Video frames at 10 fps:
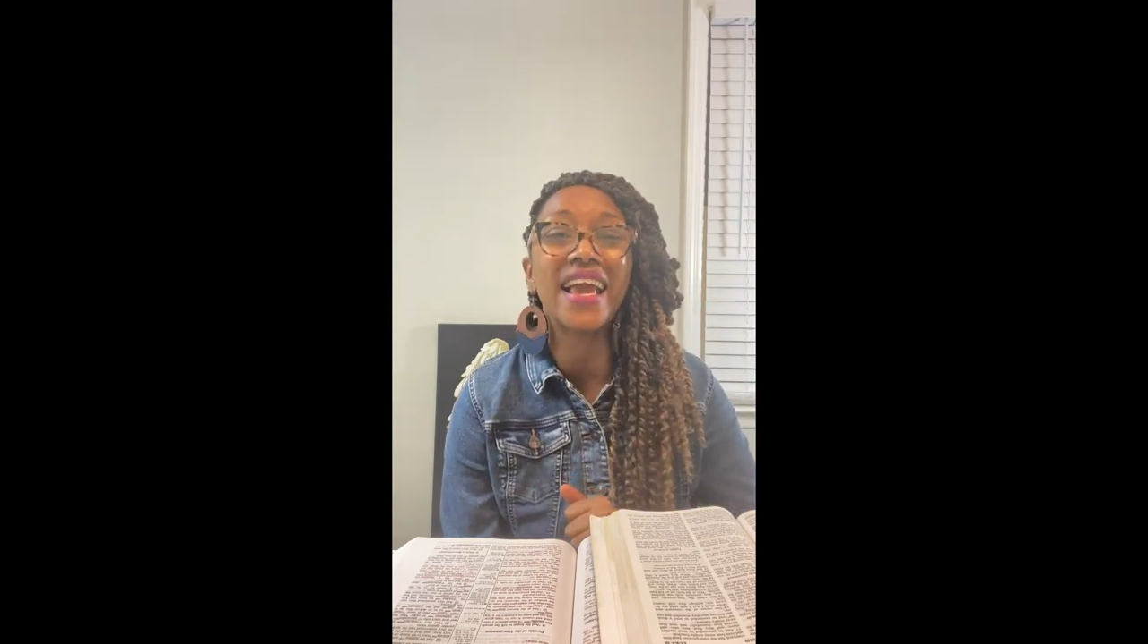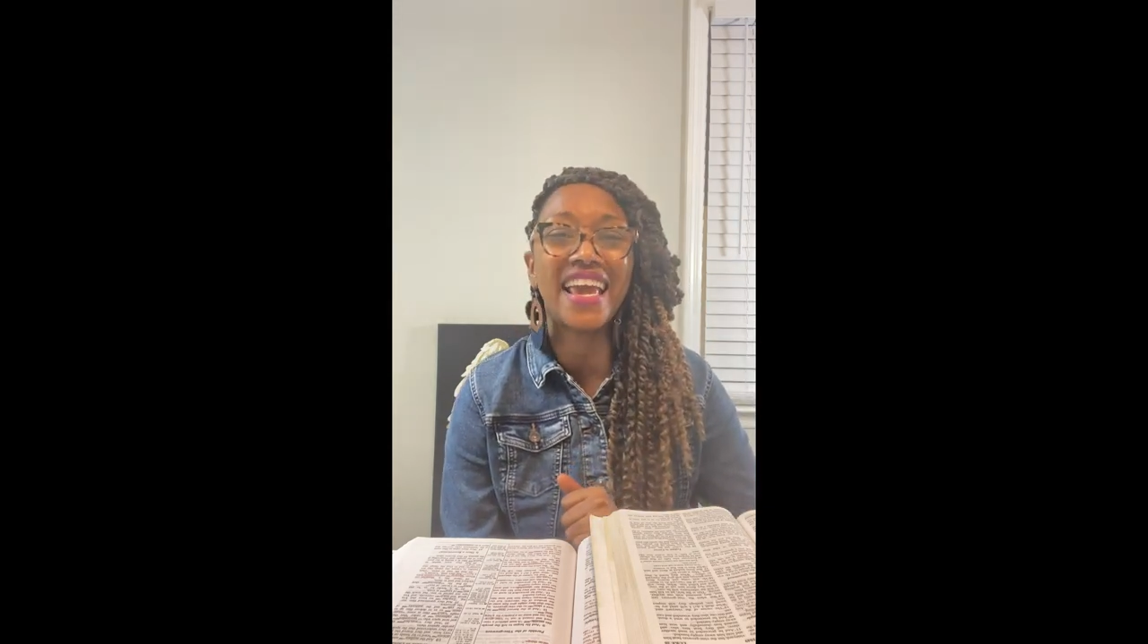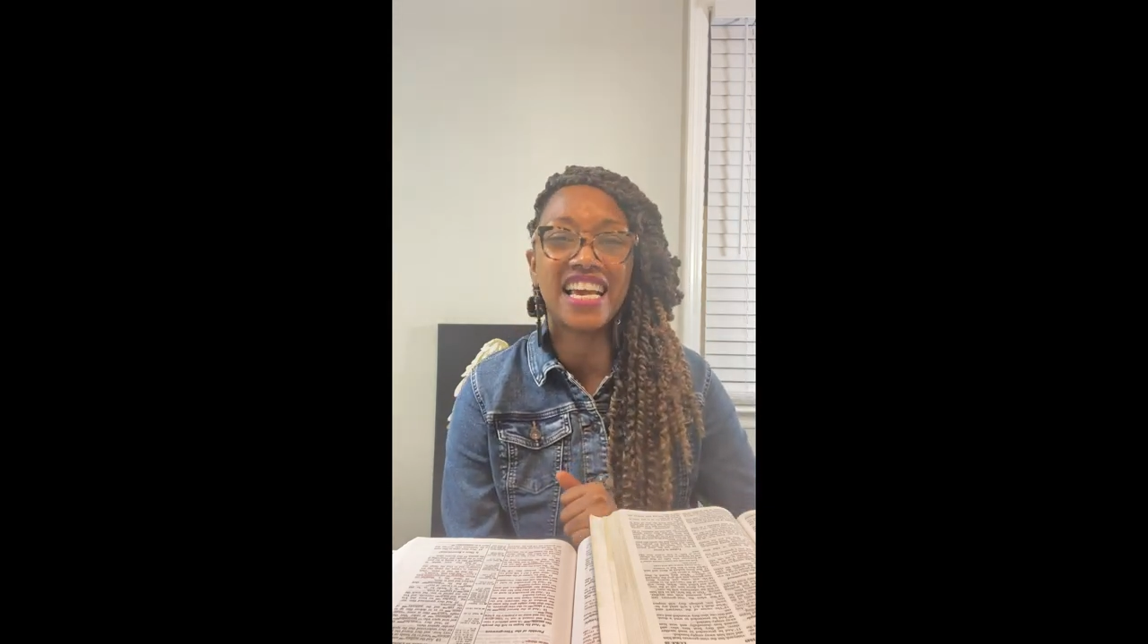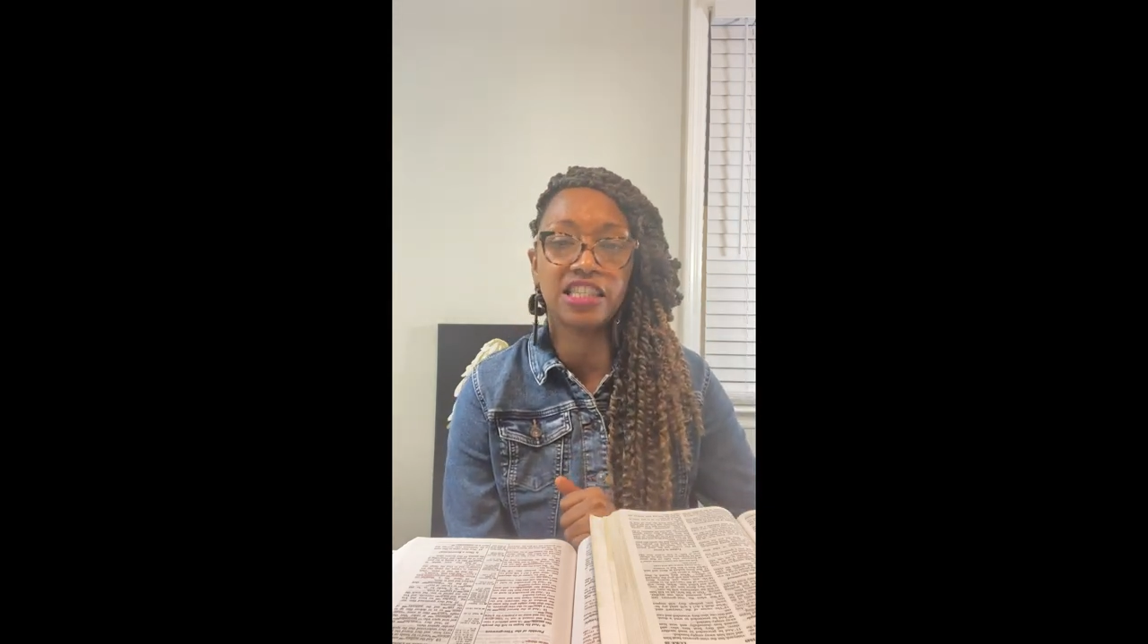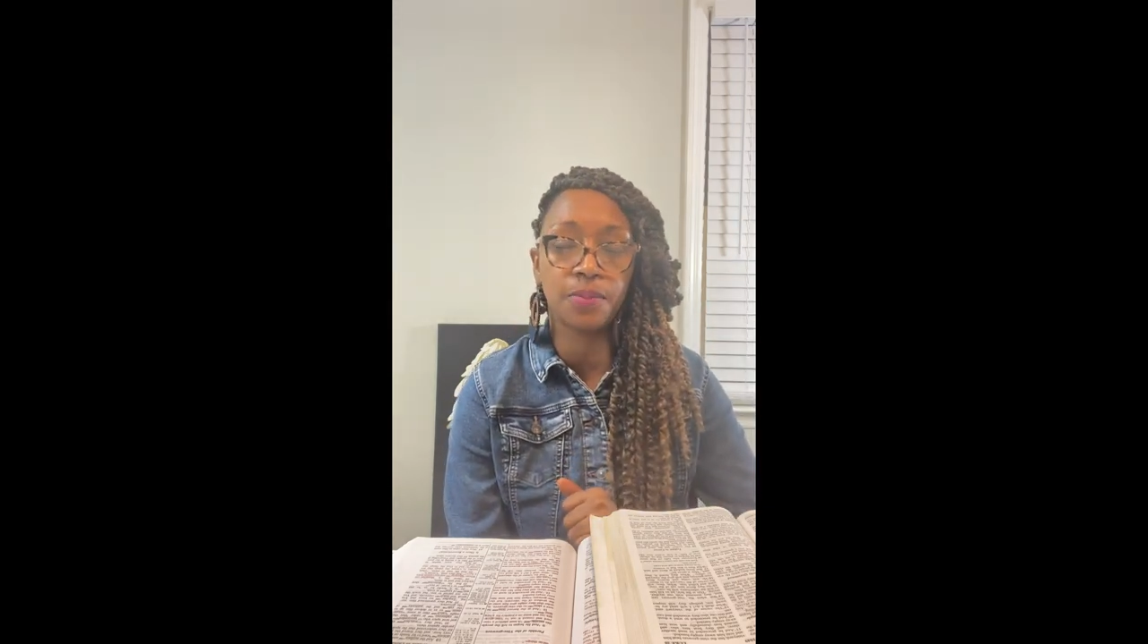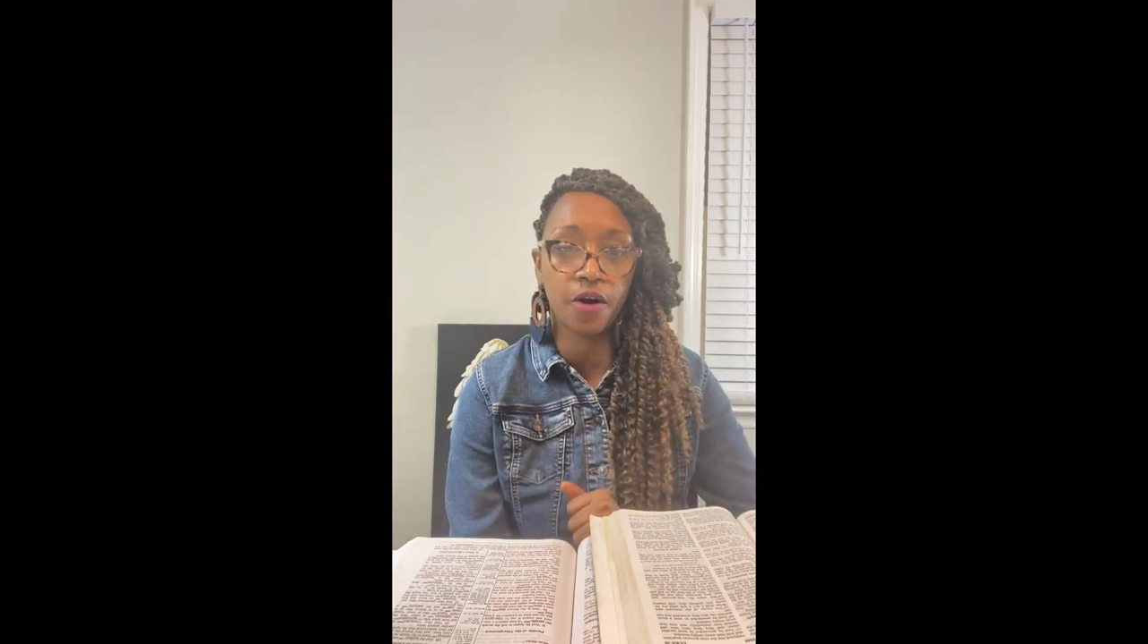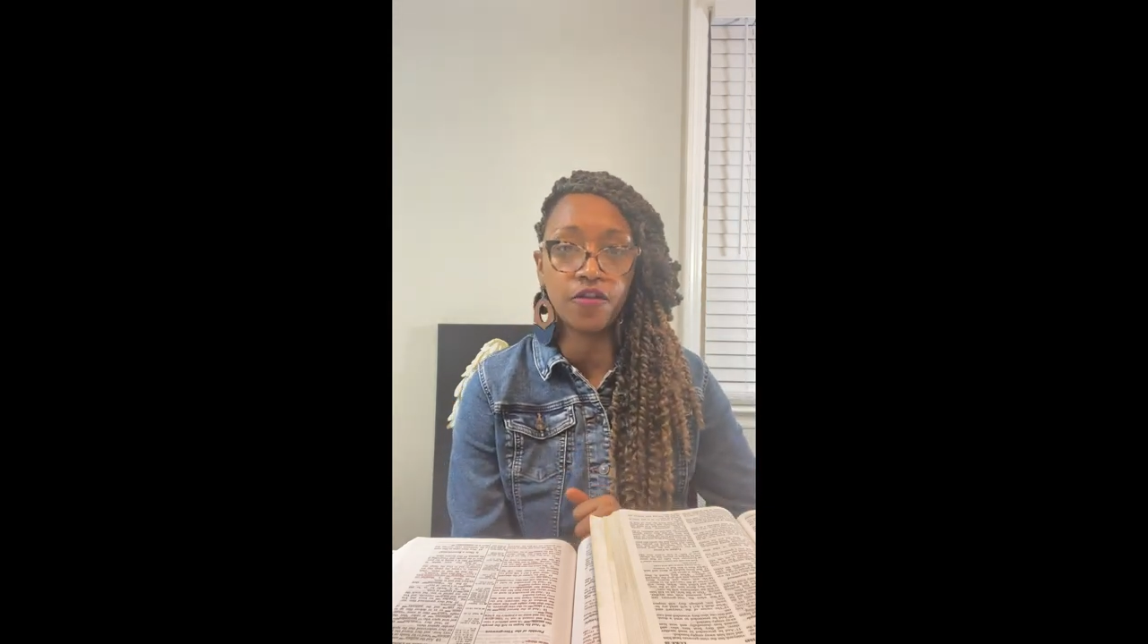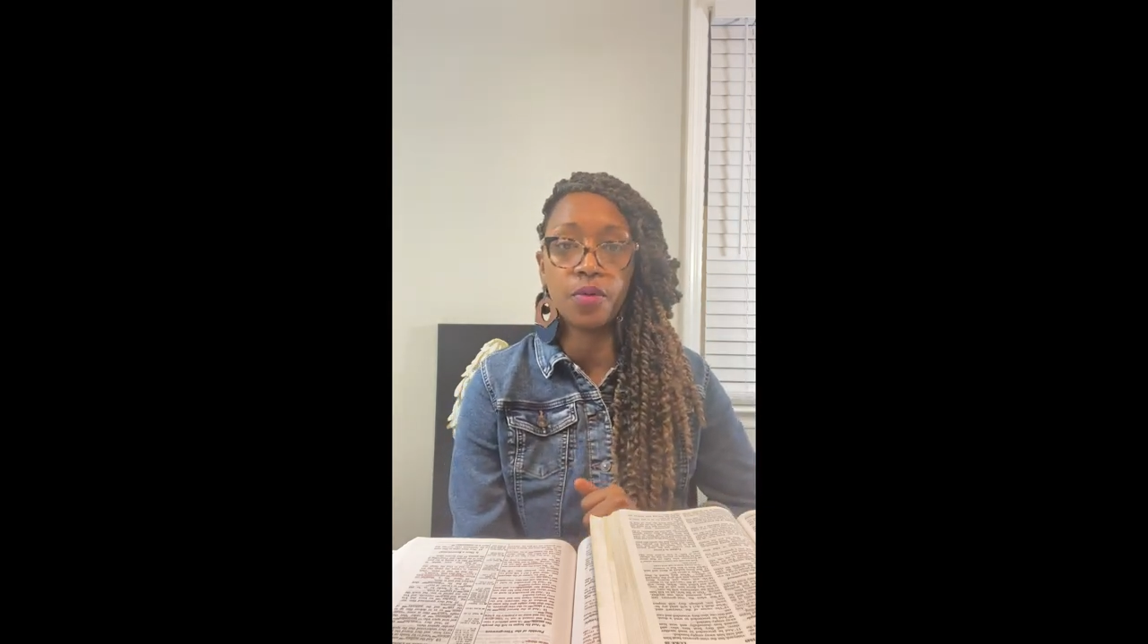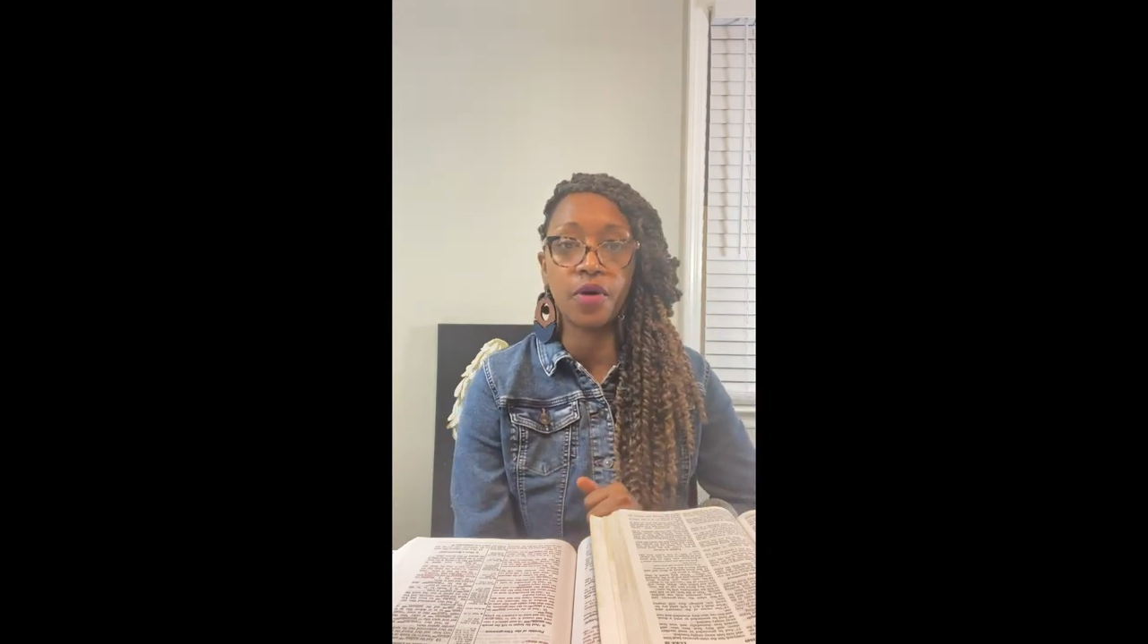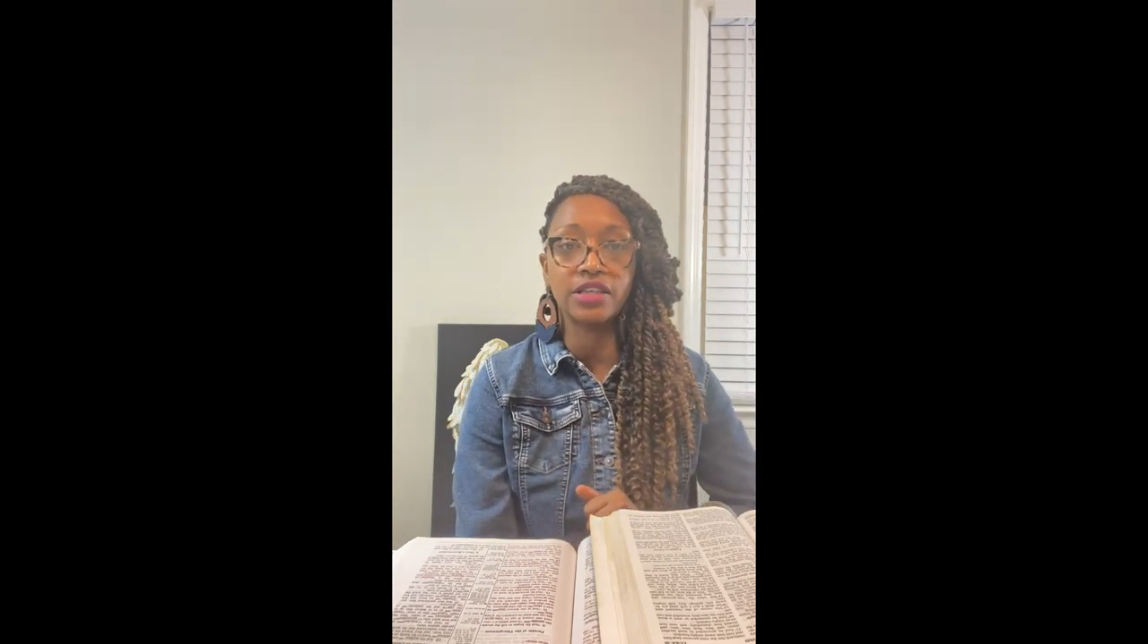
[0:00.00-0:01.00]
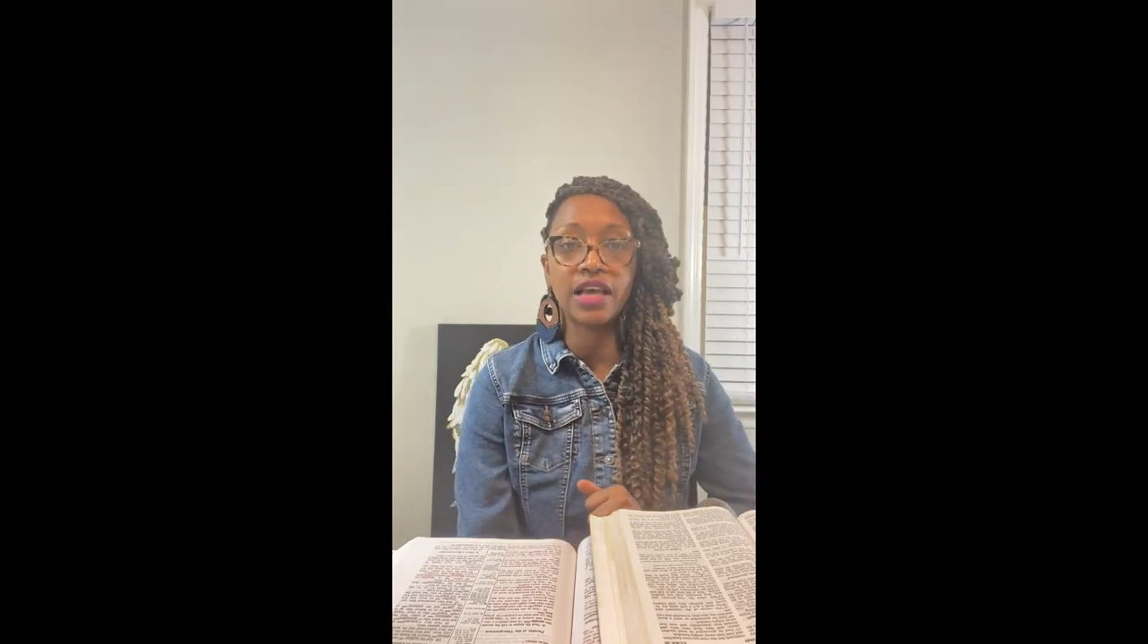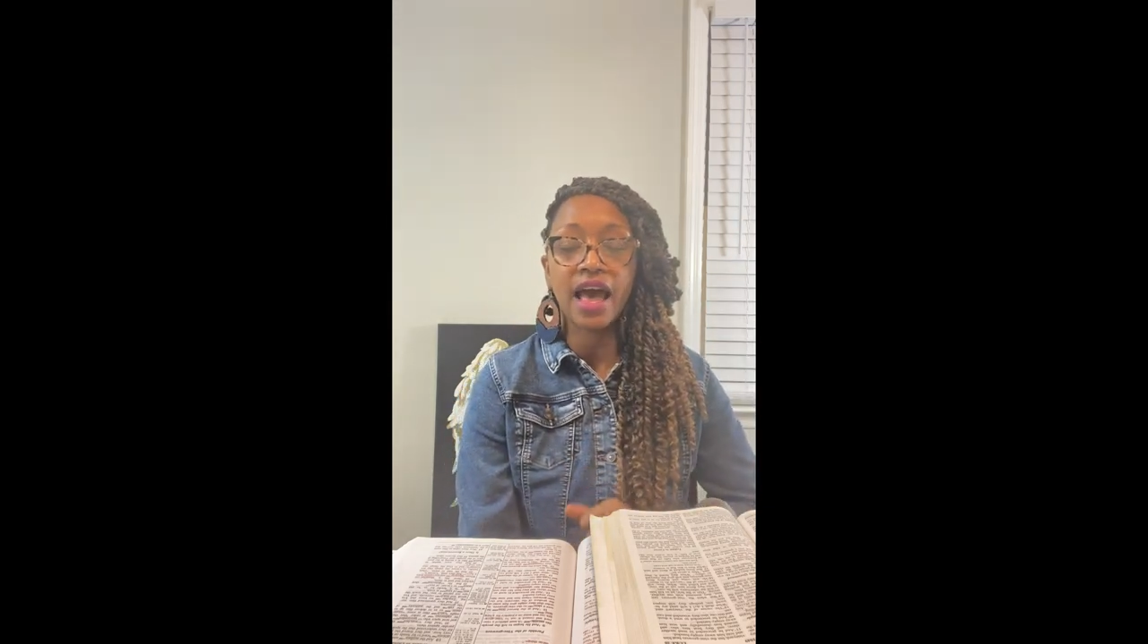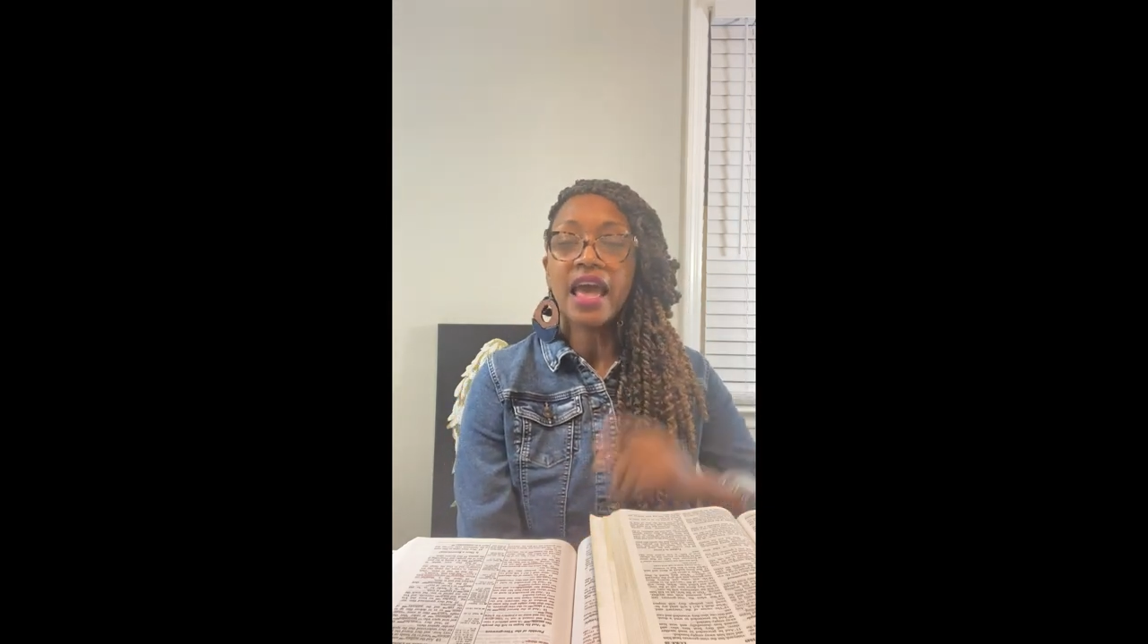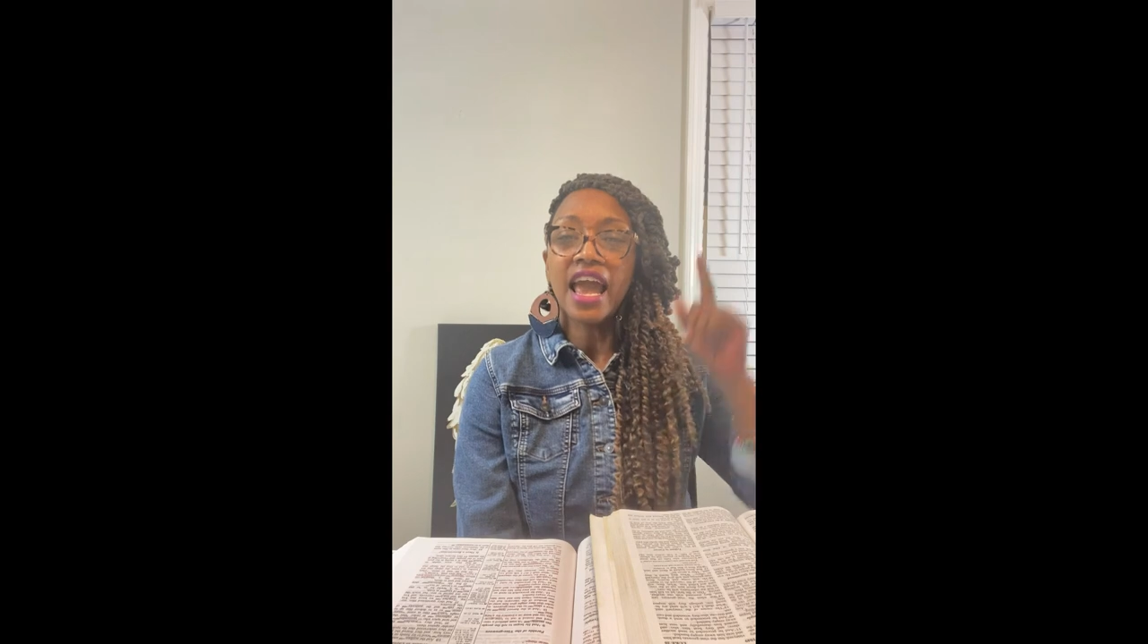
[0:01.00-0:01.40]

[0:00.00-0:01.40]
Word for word: is perfect, praise God.